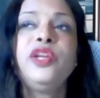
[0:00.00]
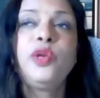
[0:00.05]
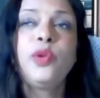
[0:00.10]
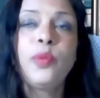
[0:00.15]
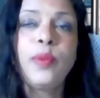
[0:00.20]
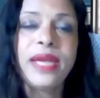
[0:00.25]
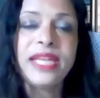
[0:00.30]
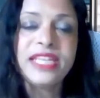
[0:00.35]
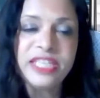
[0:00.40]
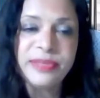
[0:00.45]

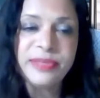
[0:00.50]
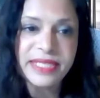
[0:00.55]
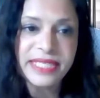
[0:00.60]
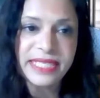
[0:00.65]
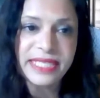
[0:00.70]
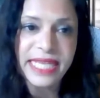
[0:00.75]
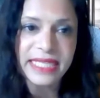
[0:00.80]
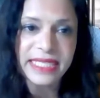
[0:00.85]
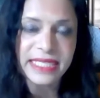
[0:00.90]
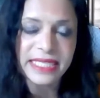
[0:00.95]

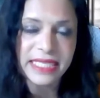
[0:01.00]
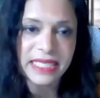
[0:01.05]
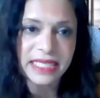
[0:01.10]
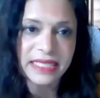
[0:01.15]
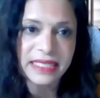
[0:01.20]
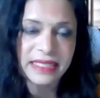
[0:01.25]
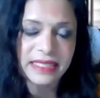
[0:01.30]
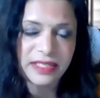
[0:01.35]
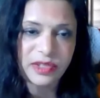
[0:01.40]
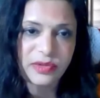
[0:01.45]
20%
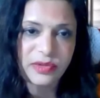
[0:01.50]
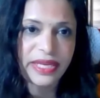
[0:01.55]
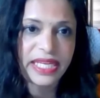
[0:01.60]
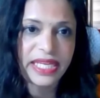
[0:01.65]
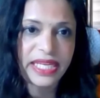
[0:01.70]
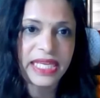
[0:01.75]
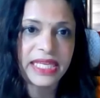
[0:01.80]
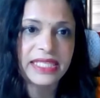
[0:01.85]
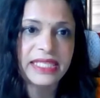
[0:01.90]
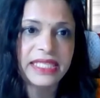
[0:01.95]
since
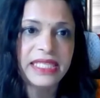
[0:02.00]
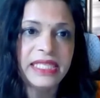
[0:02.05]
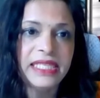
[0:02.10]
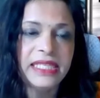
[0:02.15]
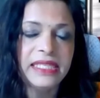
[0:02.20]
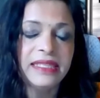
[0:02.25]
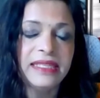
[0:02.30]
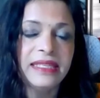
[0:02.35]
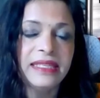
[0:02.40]
2018.